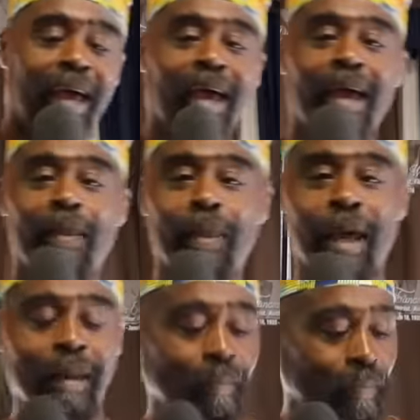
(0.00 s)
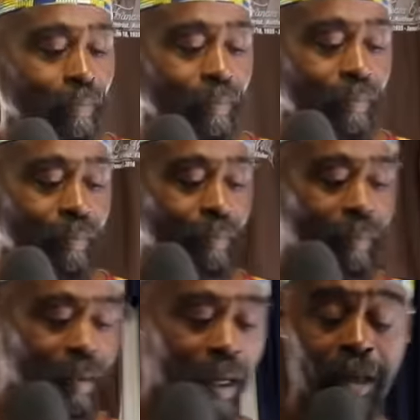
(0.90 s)
And that
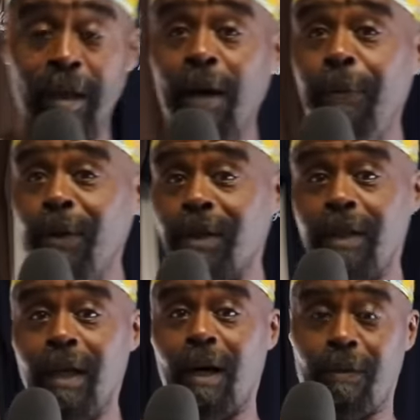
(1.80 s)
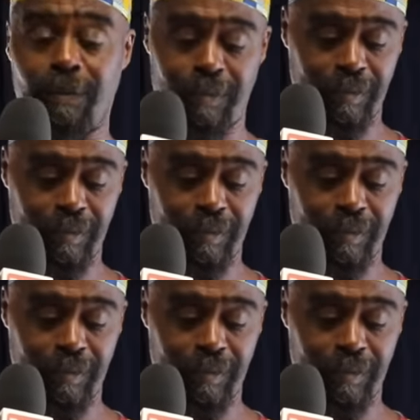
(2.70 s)
enough is enough.